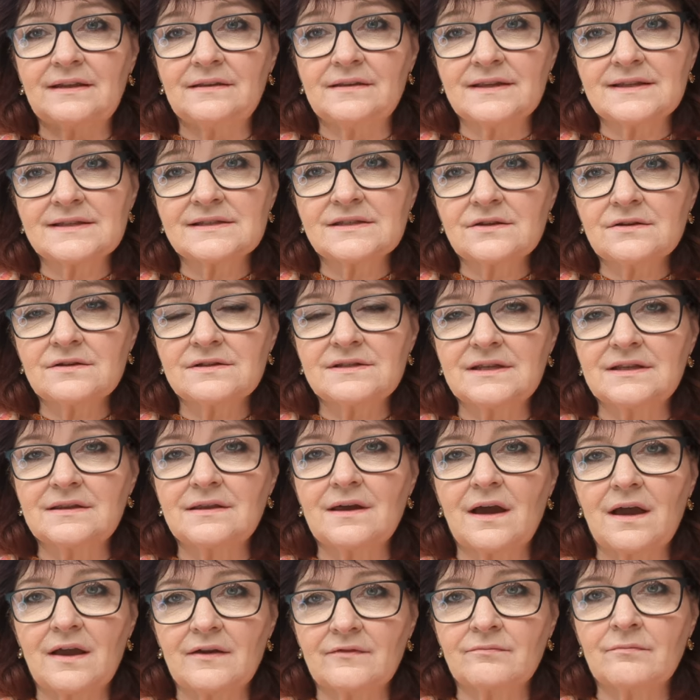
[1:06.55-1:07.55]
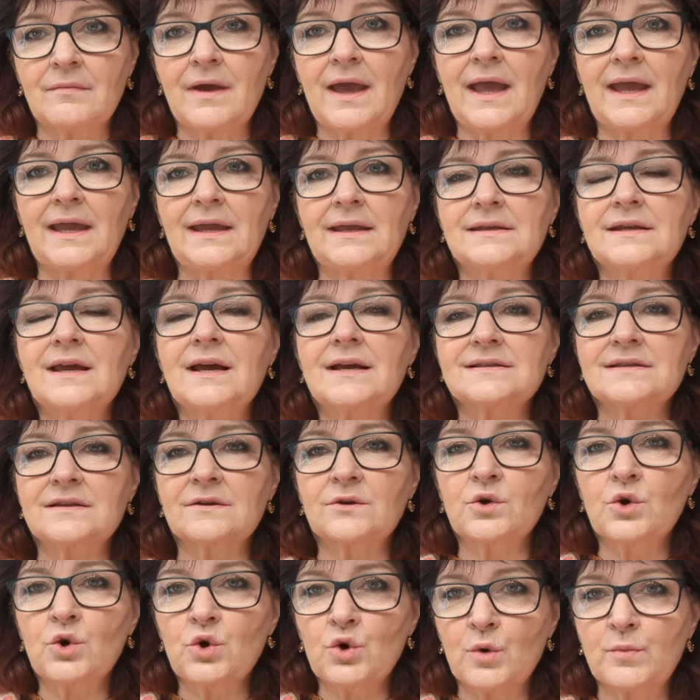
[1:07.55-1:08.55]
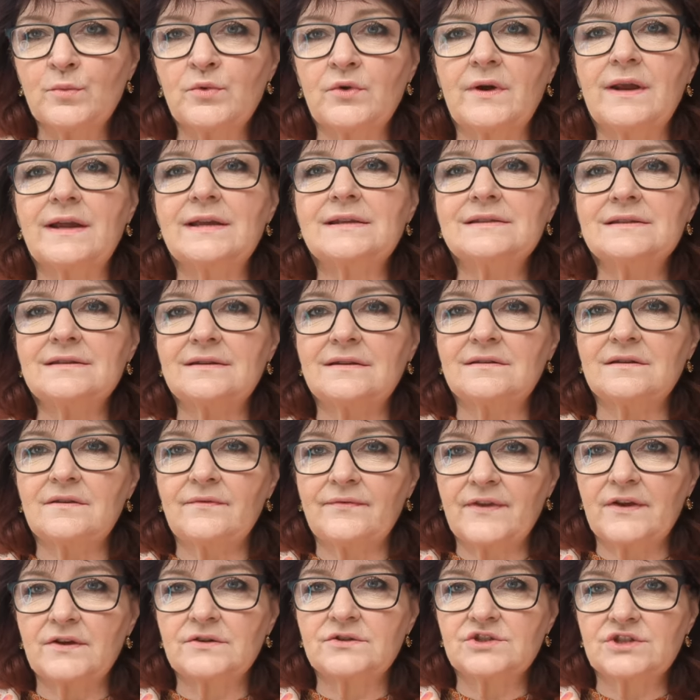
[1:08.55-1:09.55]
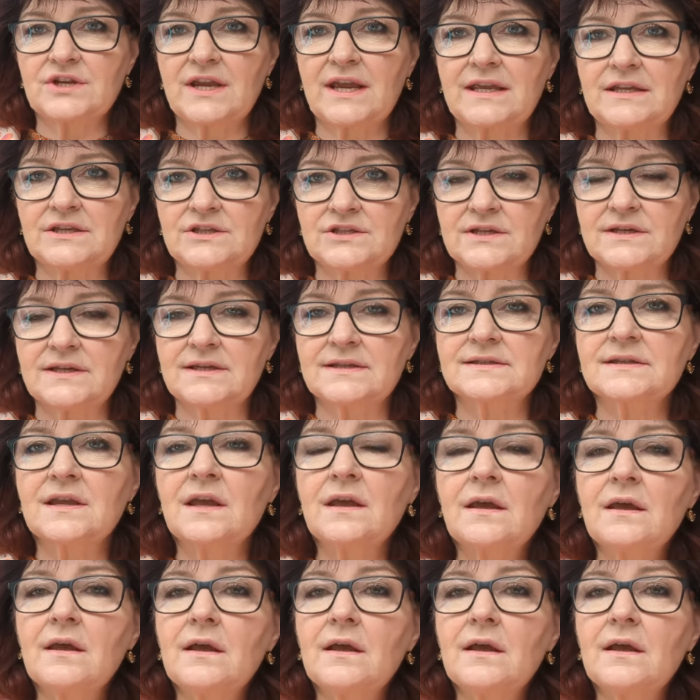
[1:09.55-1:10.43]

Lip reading: this hoodie that I've made has incorporated those changes